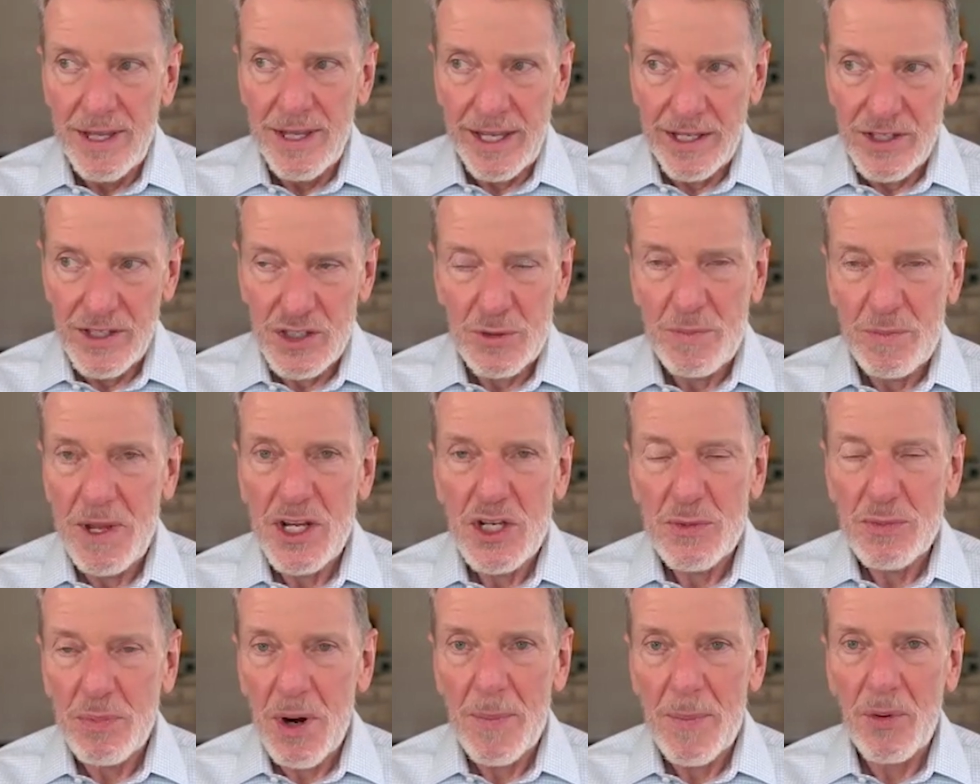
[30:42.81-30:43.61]
in
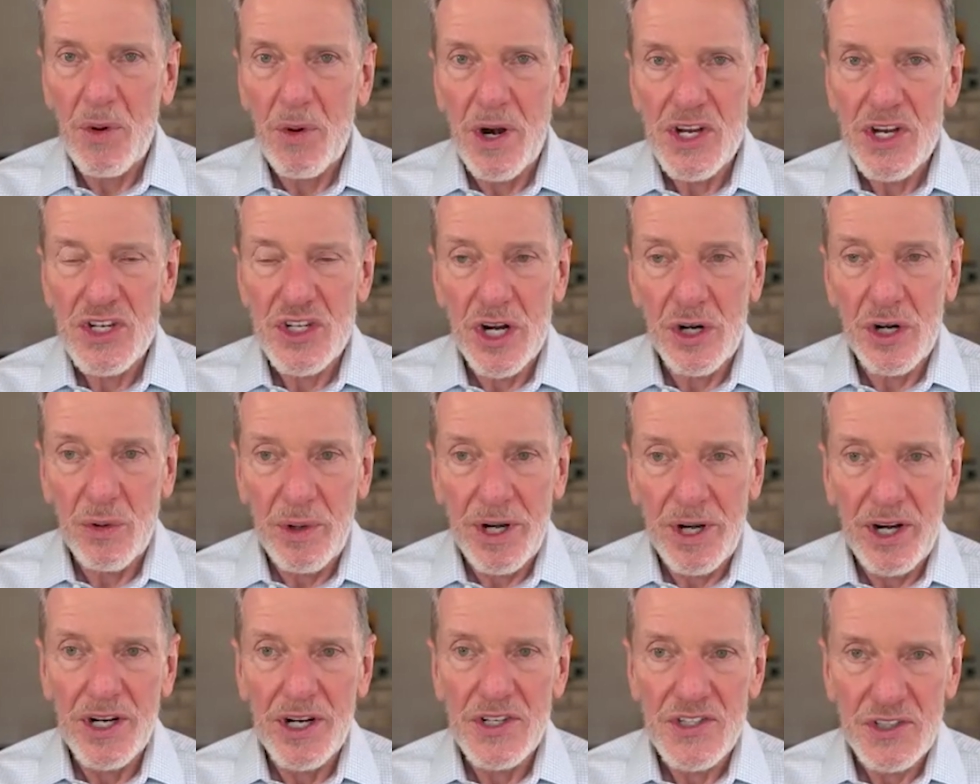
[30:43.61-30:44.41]
speech preparation or
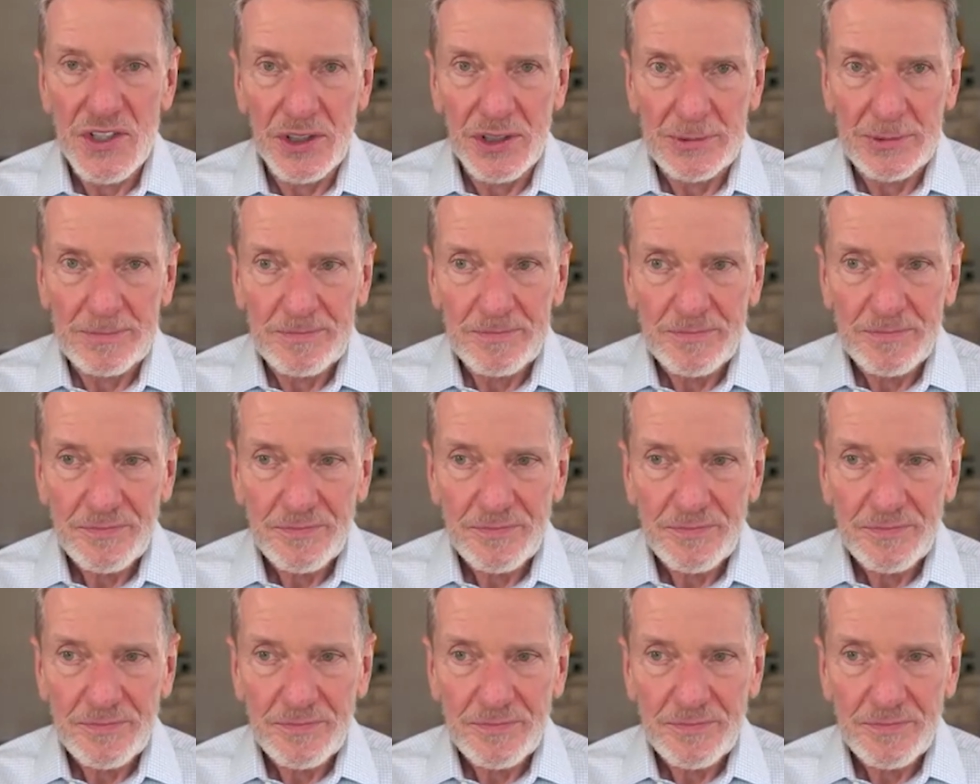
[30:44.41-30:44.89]
rehearsal.